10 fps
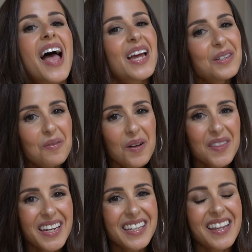And you'll want
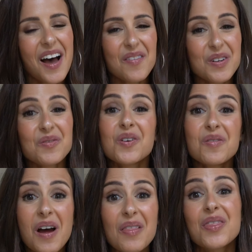that in the oven for
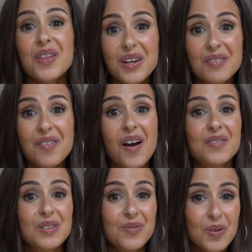around 35
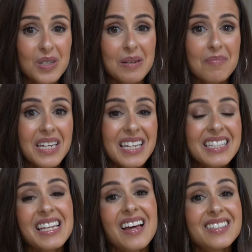to 40
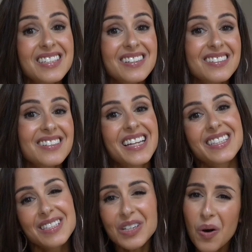minutes until
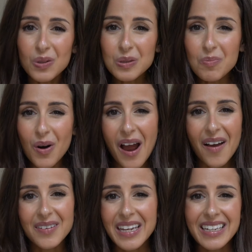it's golden
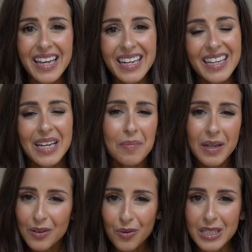brown and getting a
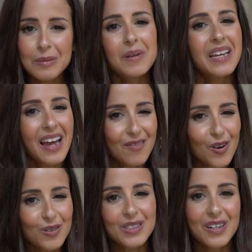bit crispy and
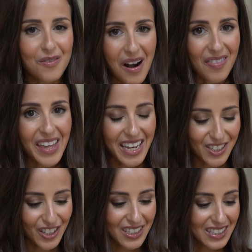roasted around the
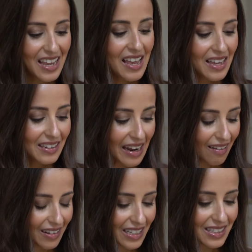edges.
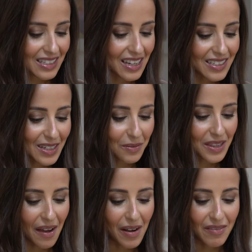Now let's deal with
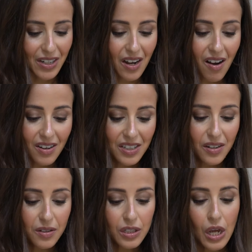our avocados.